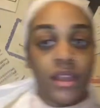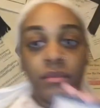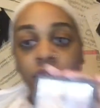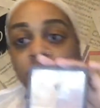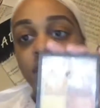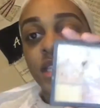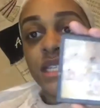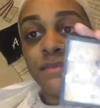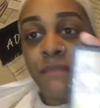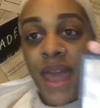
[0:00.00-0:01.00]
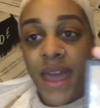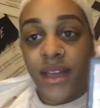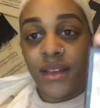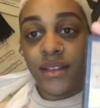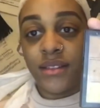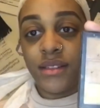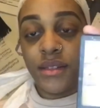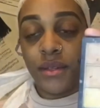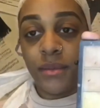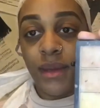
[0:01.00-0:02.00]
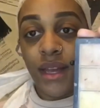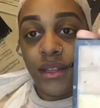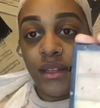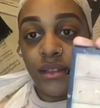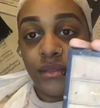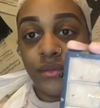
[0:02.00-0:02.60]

using this MAC concealer palette.